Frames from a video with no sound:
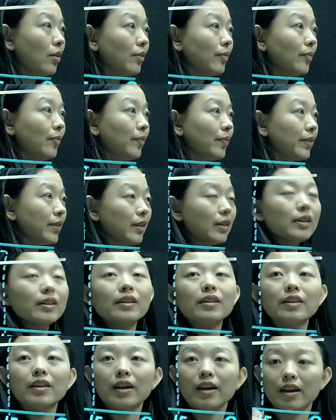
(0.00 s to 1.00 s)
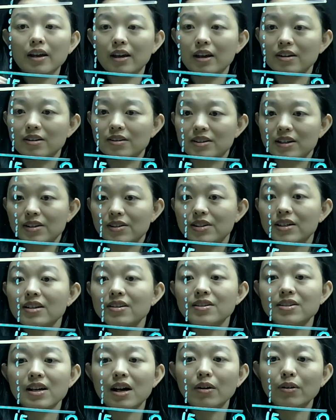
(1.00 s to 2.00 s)
on the
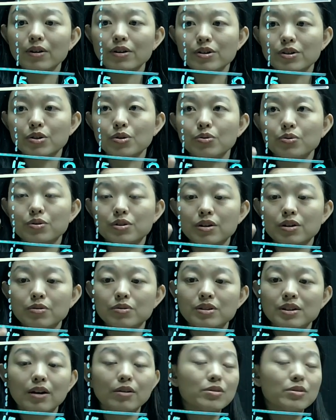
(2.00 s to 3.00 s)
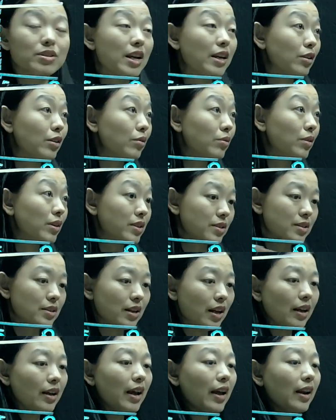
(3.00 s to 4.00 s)
existing sellers who still sell 10 units.
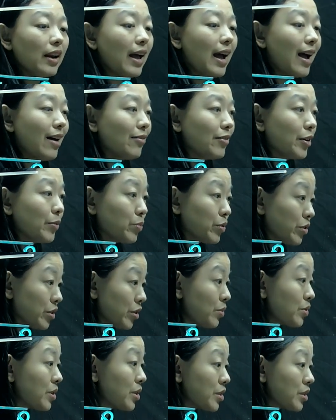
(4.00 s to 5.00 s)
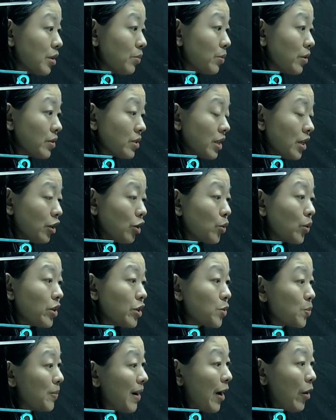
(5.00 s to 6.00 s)
They can have their producer surplus
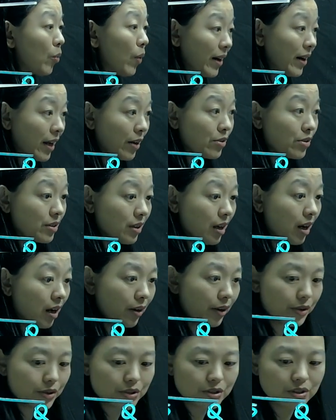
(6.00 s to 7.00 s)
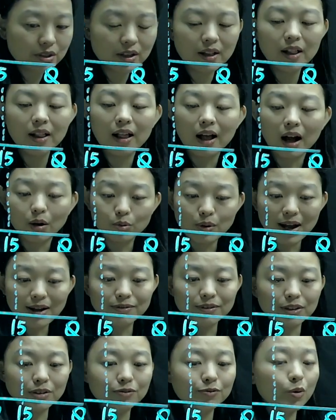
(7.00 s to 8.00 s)
increased by $100.
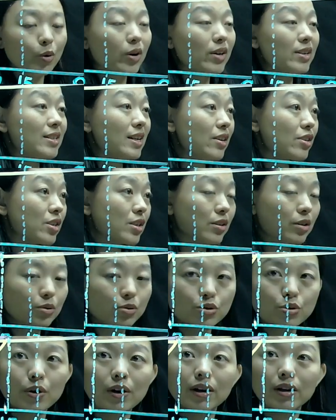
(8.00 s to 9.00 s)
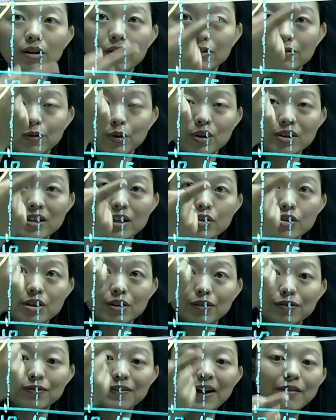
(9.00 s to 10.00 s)
However, for additional
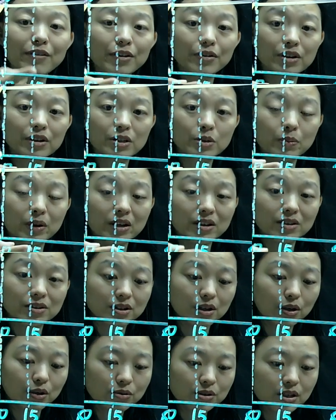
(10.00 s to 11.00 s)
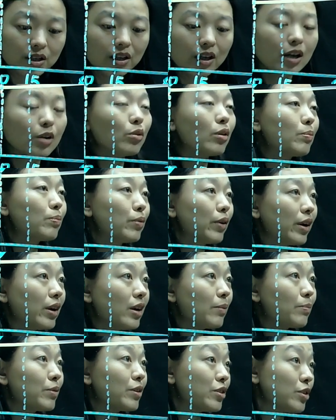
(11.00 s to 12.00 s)
5 units being sold, it will
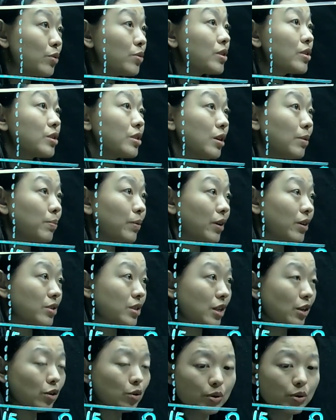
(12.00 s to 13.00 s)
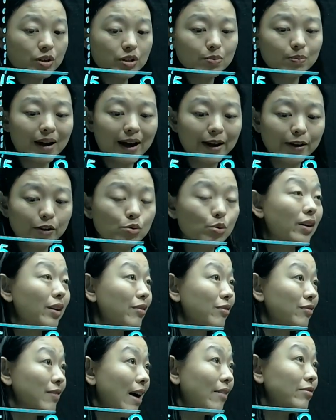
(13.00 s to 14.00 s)
bring the producer surplus increased by
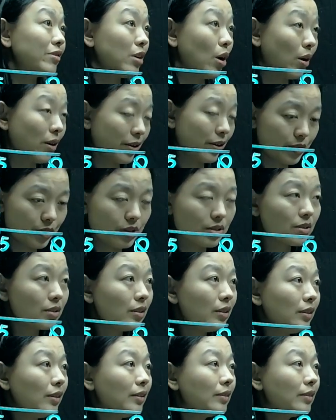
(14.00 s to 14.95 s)
$25.